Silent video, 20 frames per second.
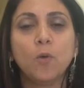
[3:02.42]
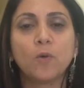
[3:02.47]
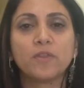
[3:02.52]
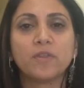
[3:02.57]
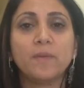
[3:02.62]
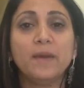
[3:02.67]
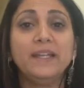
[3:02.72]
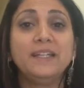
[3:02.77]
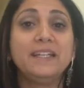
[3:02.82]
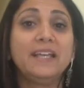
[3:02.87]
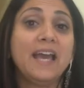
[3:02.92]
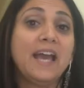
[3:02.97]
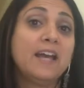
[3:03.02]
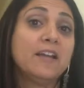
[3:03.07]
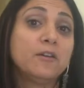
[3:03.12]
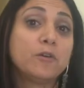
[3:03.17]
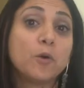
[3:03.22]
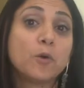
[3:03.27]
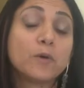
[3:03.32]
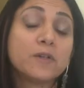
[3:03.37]
or the main
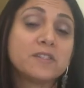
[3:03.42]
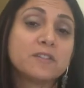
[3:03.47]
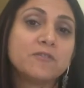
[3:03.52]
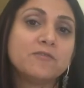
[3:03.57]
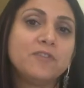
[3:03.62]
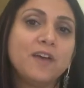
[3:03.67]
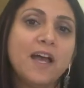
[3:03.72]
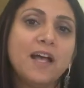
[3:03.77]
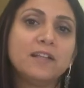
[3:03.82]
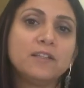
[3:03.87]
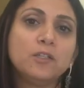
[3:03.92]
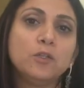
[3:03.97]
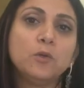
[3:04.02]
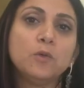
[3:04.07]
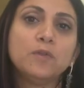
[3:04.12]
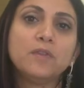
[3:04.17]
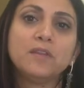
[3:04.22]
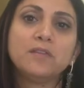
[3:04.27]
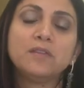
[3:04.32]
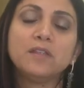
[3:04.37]
categories of
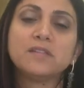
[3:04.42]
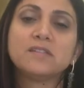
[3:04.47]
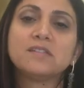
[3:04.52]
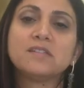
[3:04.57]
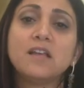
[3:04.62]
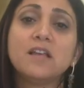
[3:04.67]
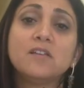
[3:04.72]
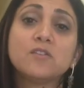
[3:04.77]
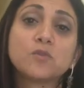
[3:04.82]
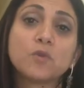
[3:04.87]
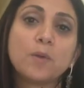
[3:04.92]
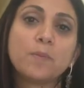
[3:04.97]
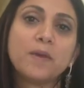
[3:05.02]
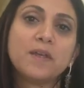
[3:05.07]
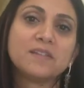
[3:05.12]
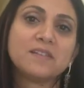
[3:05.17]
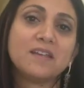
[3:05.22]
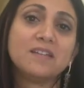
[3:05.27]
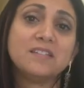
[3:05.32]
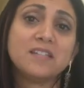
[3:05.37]
value that the sales rep
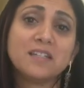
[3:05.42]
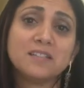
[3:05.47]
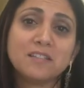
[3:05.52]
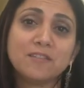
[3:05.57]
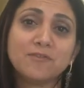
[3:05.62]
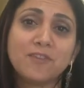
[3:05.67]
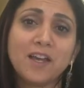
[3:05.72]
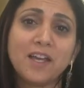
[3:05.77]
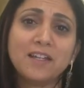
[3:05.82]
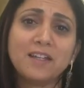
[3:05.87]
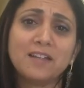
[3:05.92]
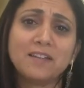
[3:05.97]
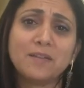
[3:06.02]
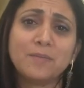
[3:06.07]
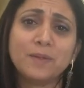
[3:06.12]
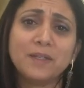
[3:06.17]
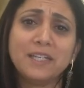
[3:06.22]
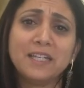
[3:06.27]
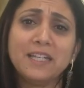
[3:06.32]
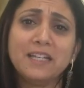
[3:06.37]
has identified at the
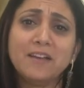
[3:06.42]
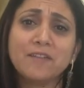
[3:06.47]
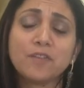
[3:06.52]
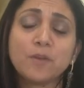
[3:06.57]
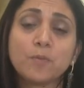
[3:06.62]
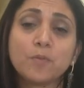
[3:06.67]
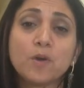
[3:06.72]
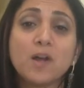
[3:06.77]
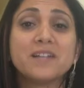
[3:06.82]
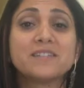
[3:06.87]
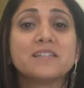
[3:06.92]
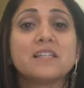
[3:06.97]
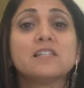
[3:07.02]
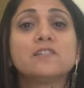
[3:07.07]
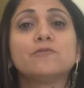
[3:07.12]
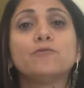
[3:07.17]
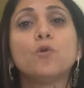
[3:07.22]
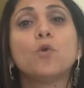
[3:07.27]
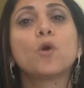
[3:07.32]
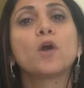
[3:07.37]
beginning of the process
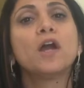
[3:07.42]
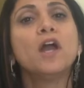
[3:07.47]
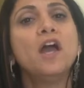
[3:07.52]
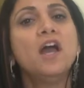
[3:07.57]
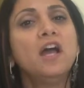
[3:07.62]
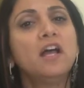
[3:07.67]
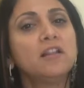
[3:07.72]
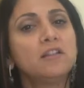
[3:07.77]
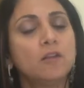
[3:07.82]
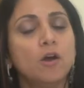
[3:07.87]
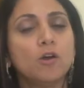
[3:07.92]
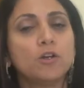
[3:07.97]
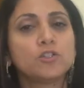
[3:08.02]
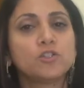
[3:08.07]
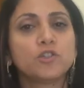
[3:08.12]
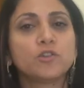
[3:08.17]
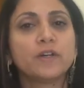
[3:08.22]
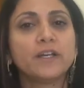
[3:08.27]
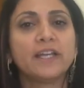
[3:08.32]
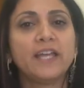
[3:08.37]
for
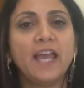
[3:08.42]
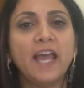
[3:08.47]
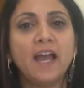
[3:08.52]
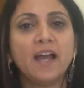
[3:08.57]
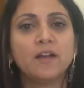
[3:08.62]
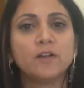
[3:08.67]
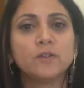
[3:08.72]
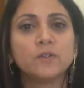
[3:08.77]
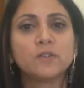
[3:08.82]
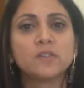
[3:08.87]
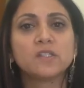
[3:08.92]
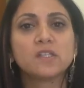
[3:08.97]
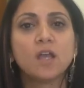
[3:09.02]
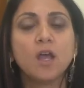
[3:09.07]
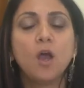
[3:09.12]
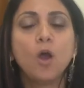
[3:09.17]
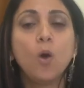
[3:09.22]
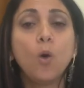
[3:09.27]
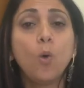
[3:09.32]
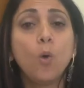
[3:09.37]
larger accounts,
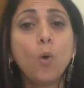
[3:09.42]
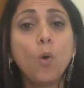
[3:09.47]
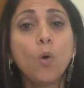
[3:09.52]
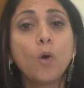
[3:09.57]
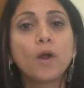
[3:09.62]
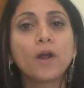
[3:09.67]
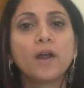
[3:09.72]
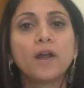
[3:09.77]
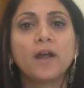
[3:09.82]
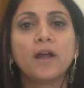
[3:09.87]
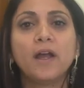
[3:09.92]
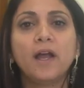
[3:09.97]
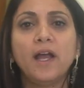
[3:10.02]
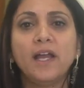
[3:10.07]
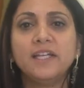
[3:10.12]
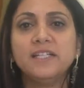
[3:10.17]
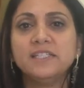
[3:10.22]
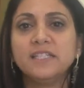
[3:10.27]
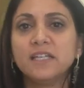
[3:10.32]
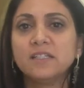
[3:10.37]
or
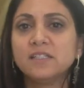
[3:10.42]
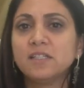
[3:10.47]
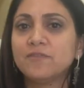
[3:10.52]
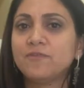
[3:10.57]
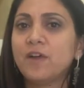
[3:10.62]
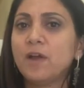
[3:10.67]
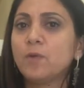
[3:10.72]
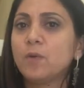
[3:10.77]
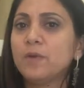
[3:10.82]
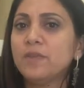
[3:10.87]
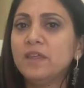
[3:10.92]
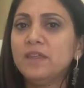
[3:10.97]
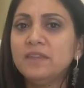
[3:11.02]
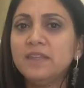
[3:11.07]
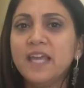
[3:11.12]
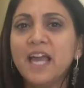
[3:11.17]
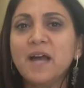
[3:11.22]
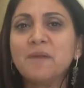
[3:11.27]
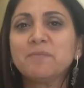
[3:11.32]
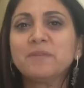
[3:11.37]
identify within
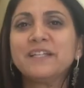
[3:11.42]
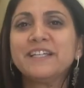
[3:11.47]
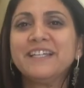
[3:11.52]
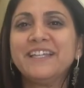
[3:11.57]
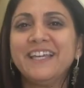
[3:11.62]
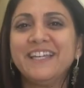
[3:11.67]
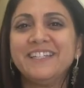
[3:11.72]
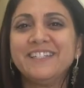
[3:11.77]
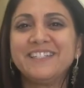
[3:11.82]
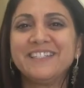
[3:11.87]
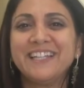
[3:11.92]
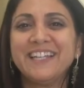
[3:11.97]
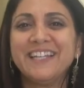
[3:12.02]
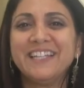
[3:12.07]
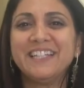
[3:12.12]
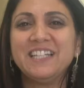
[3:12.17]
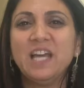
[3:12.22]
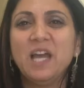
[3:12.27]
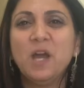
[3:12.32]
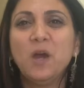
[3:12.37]
the
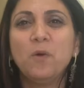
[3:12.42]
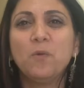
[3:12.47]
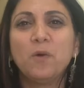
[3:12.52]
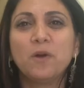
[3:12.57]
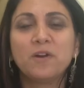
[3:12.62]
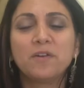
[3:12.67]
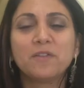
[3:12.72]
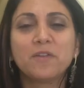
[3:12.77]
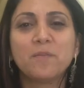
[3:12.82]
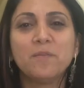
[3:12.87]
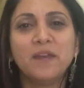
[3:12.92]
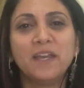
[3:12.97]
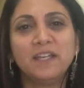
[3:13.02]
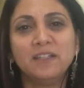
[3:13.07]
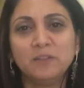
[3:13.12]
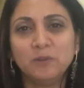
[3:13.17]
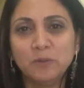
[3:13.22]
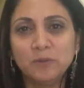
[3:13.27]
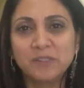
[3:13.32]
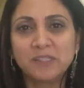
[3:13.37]
application what are the
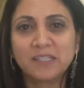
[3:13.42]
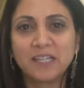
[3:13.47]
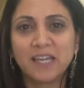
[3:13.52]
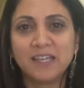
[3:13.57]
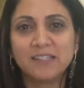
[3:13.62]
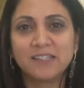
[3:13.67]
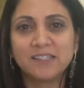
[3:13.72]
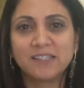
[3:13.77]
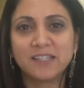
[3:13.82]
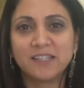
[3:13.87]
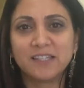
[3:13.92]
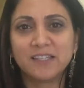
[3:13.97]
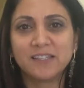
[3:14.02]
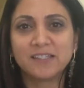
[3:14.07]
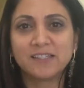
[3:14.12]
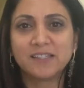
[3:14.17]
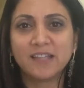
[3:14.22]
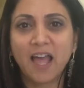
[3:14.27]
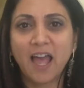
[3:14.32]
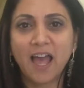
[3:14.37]
main use
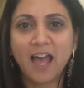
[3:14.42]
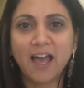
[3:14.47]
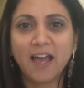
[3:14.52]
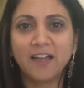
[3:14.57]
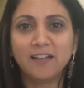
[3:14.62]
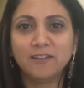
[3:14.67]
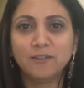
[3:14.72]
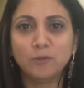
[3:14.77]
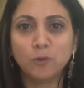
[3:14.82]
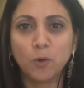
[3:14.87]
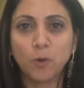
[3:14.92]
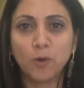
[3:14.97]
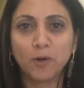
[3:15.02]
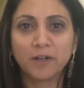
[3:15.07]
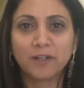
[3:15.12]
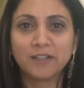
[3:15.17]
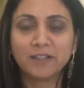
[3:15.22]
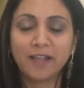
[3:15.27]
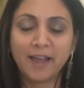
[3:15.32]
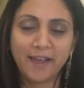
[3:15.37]
cases that
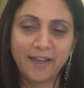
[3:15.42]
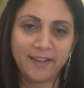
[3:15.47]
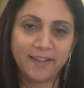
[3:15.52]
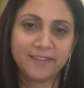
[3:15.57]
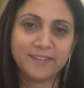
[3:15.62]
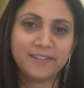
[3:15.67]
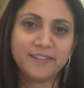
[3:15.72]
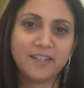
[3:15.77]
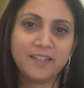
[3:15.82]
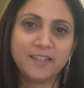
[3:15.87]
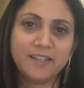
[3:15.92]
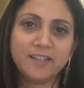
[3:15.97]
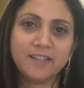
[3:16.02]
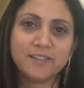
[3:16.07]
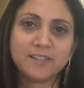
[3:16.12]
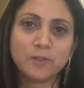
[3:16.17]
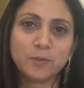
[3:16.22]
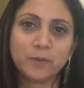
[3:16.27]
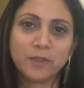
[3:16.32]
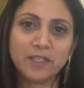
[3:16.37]
your client
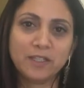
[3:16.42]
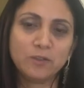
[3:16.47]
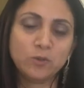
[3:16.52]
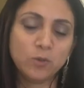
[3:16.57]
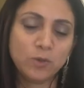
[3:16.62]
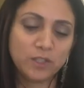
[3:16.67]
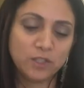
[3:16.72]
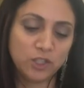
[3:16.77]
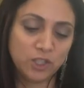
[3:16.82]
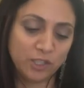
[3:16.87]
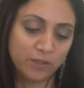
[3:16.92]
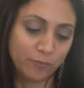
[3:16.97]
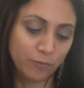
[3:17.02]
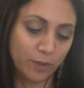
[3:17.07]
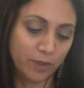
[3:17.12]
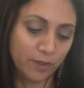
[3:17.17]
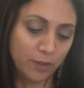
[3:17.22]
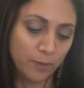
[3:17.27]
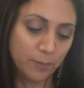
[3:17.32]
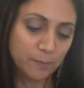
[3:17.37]
is looking to achieve
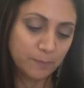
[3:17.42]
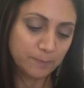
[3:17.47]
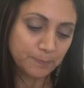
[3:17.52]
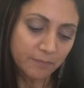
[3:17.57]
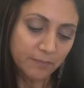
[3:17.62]
with you.